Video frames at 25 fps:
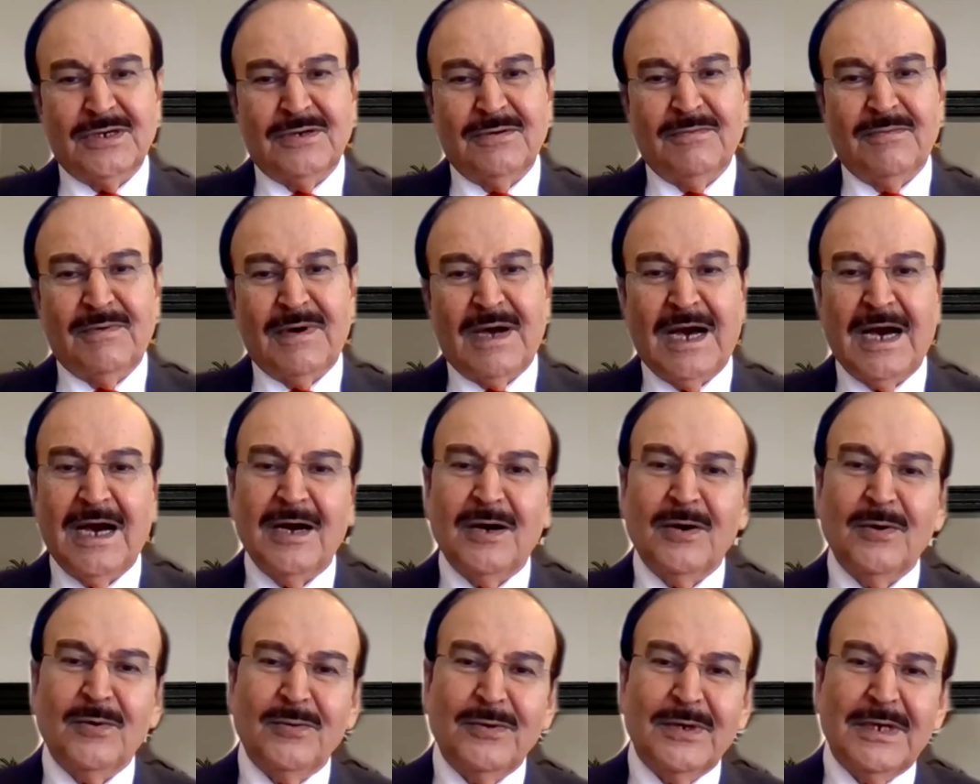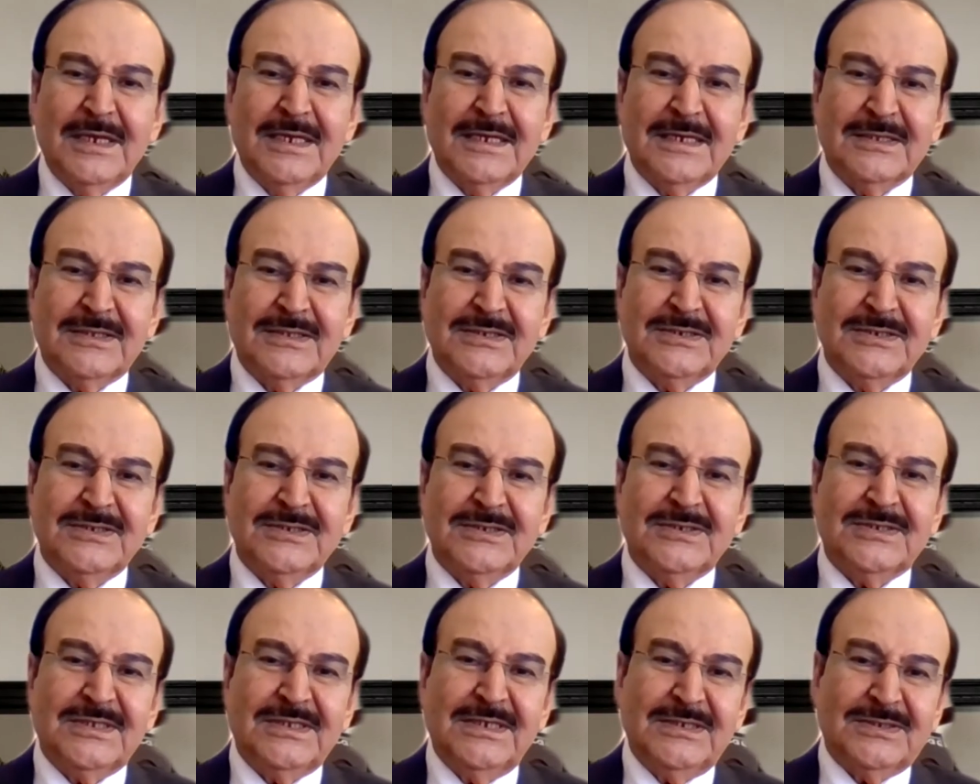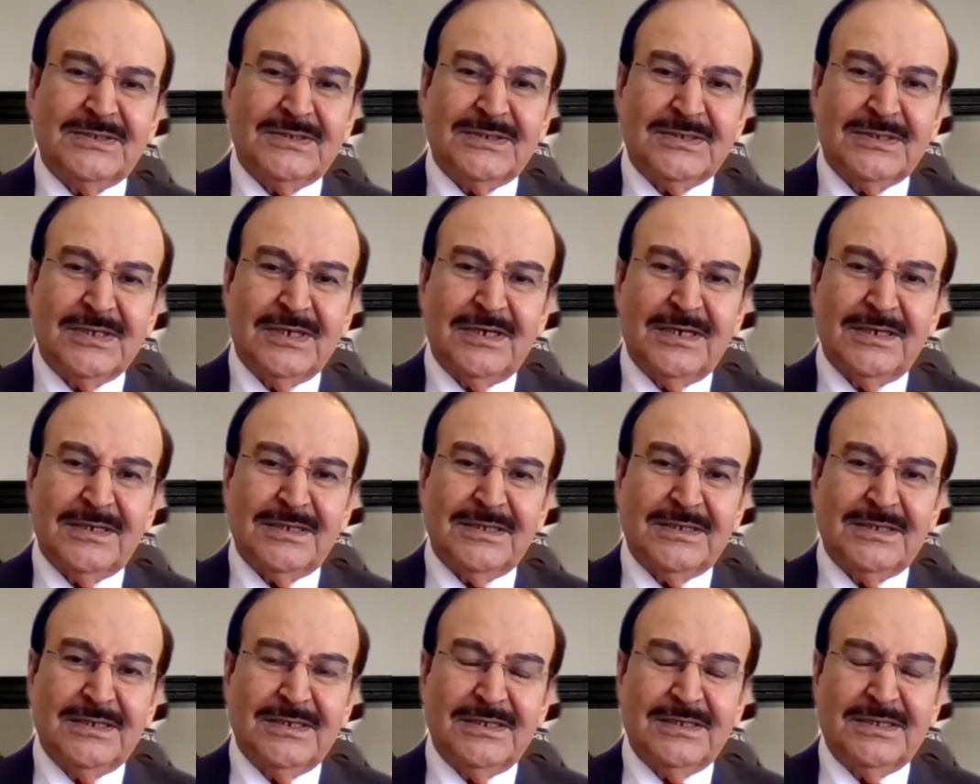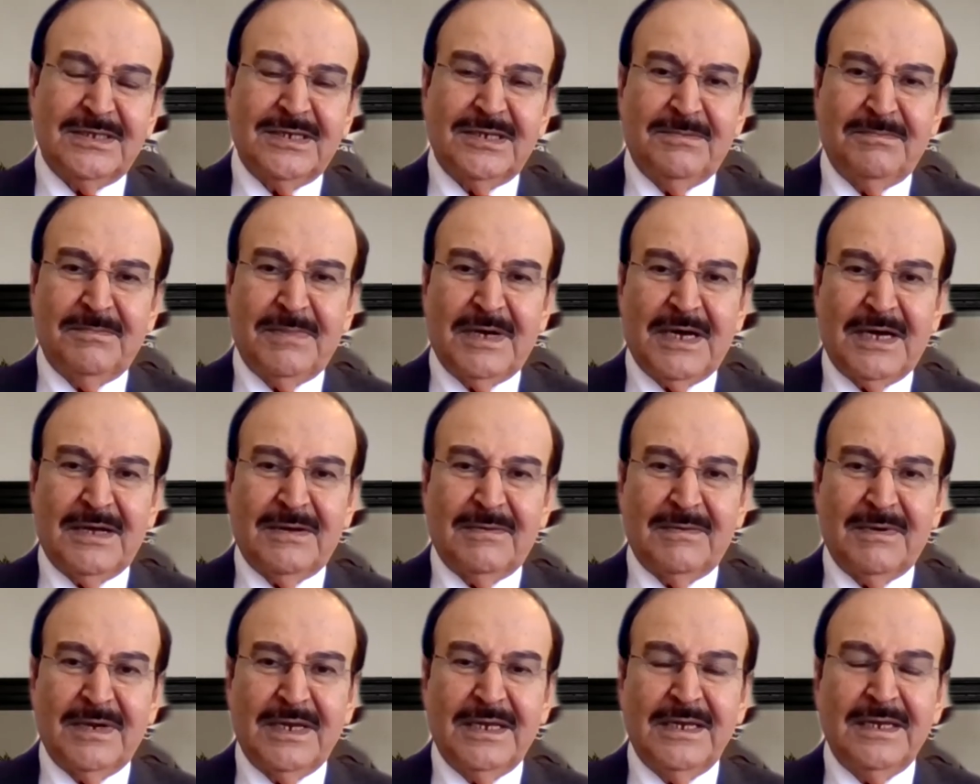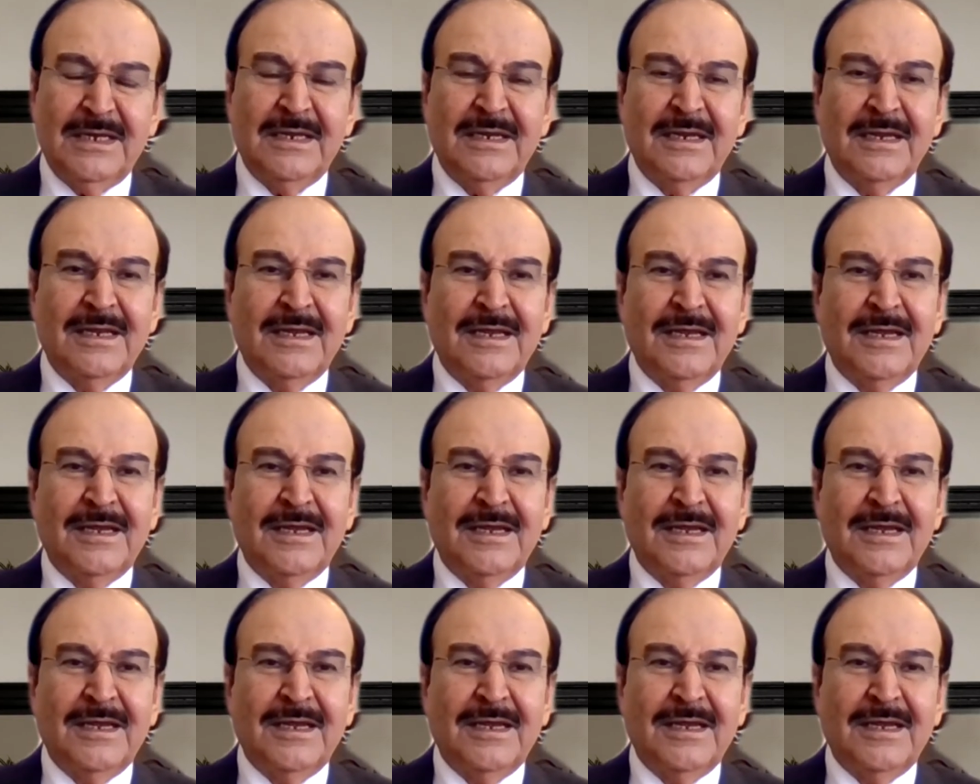of how electricity started in Bahrain.